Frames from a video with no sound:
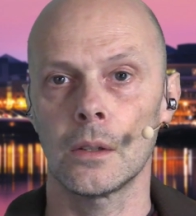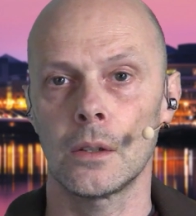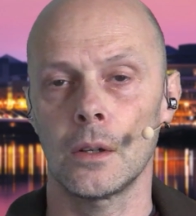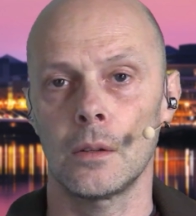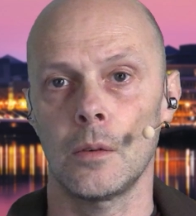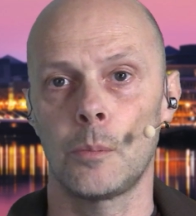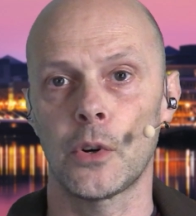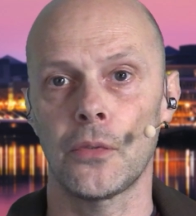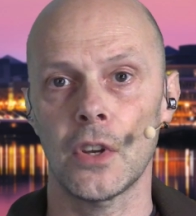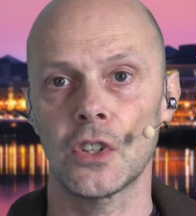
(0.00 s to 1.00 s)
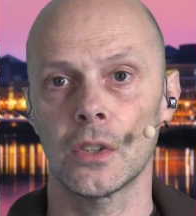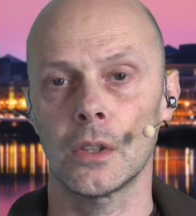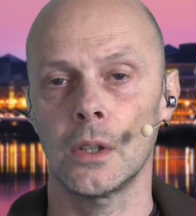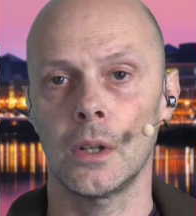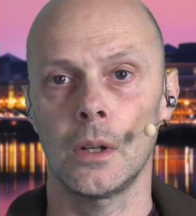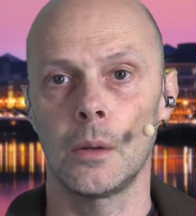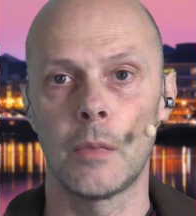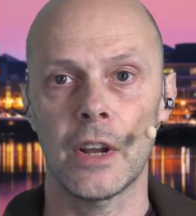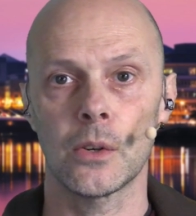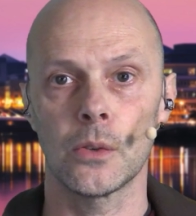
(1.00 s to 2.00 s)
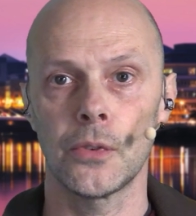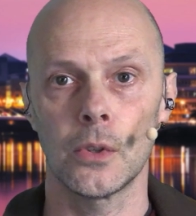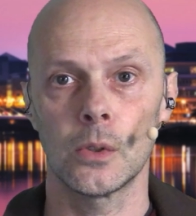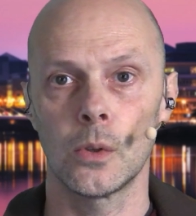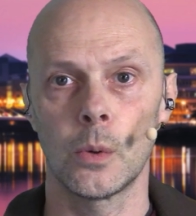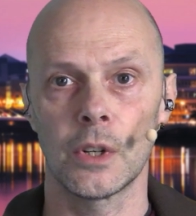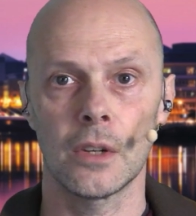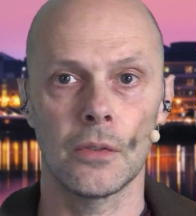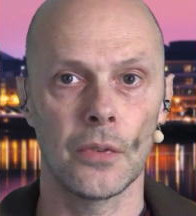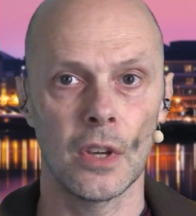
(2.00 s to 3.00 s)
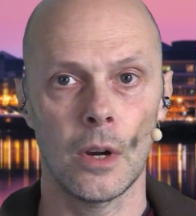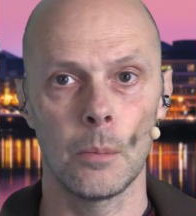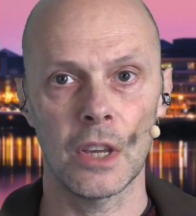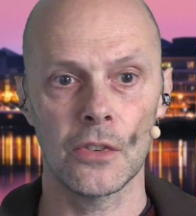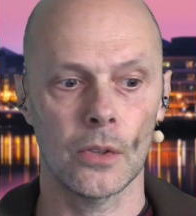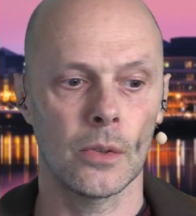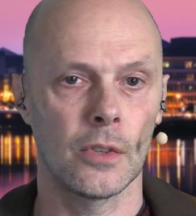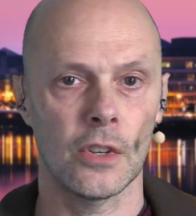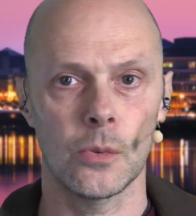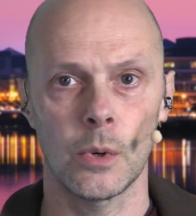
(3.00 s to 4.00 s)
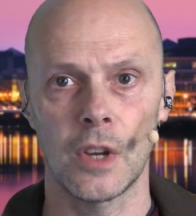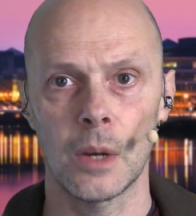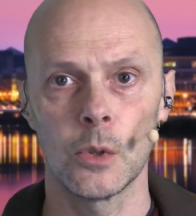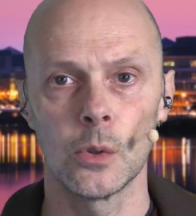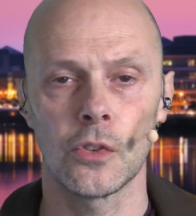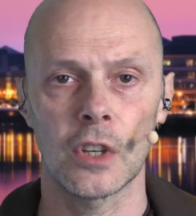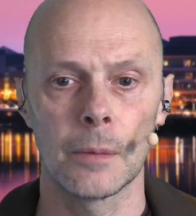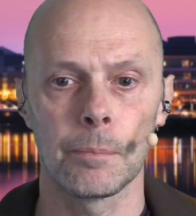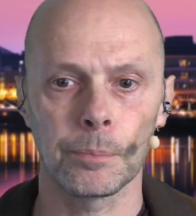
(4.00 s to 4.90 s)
a professional microphone or whatever via a mixer. That's what I'm using.